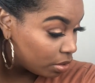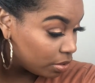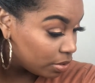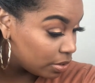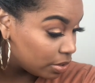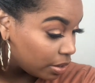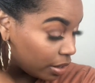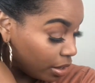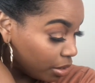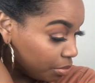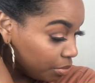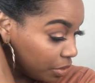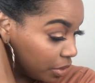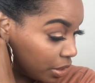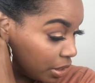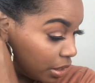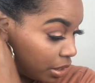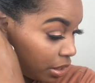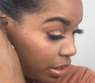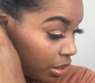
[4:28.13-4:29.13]
Same
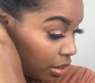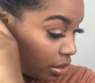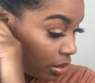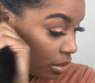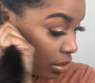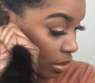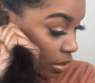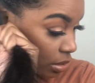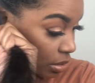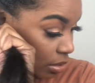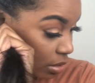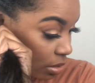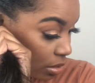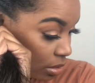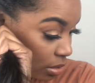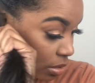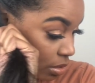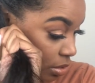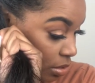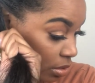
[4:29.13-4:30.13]
thing.
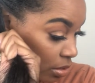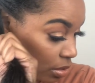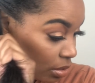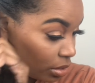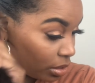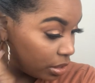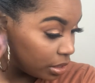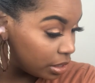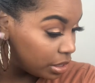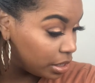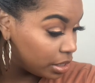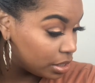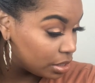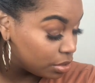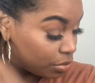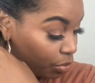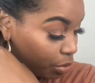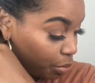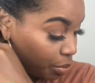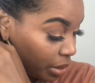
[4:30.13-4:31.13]
It
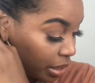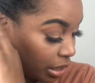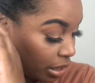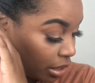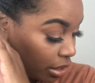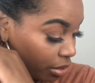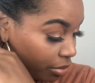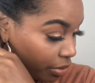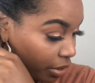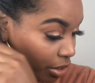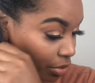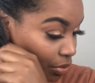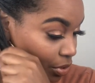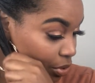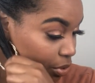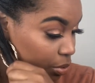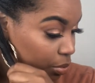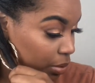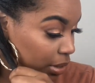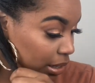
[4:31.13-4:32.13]
gets repetitive
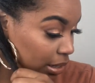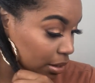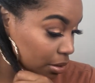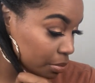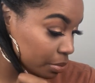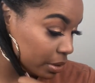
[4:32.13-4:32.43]
after a while,